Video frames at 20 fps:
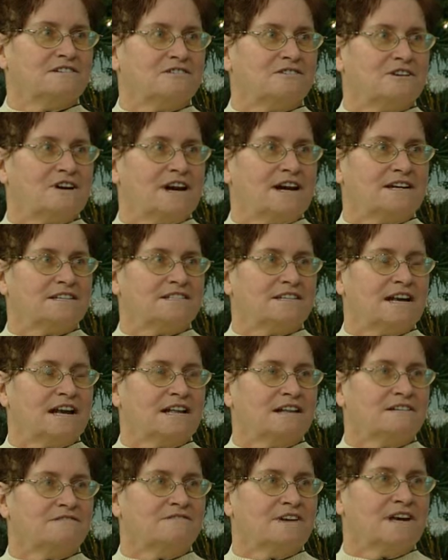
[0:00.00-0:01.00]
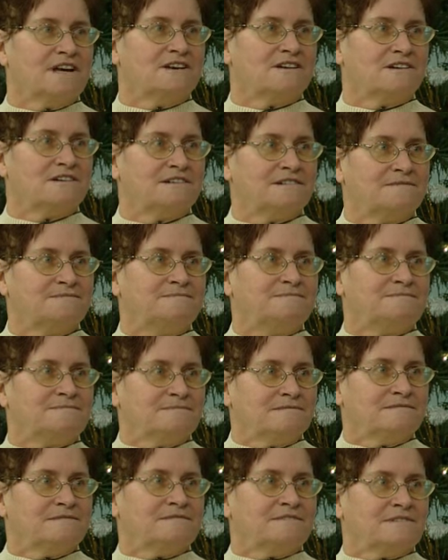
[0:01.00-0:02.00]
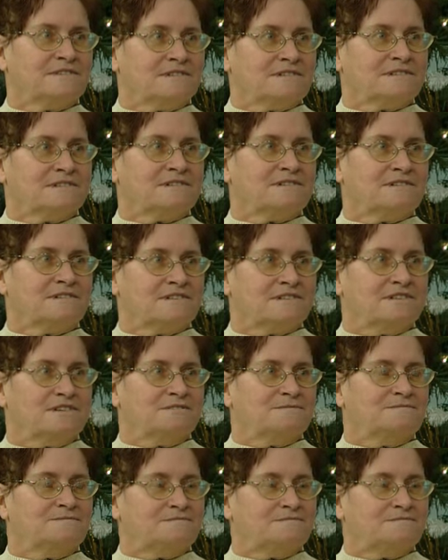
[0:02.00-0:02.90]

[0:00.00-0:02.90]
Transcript: or has an elevator. And you were at a